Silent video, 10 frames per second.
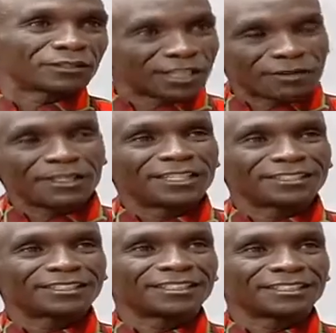What I mean
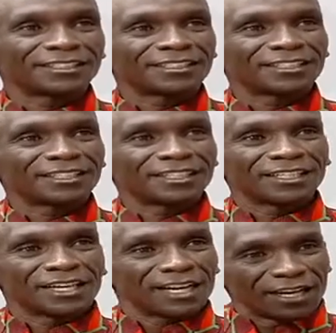is this:
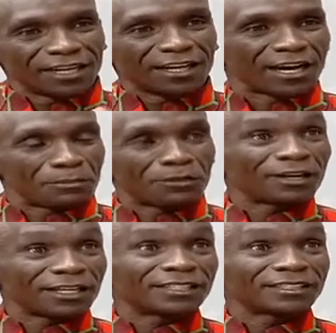
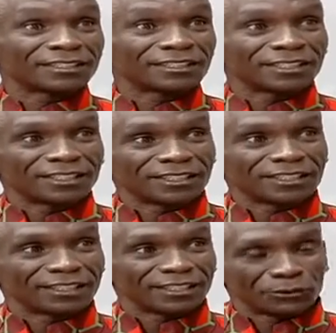humbleness
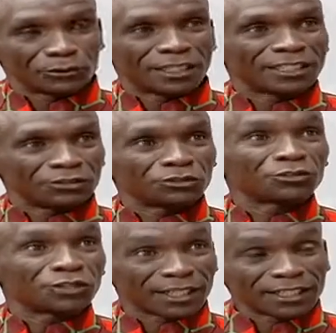will lead you
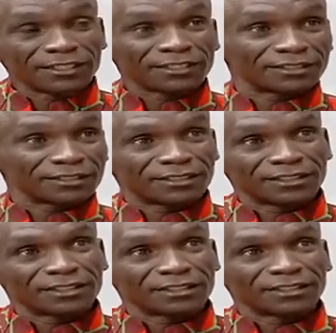to greatness.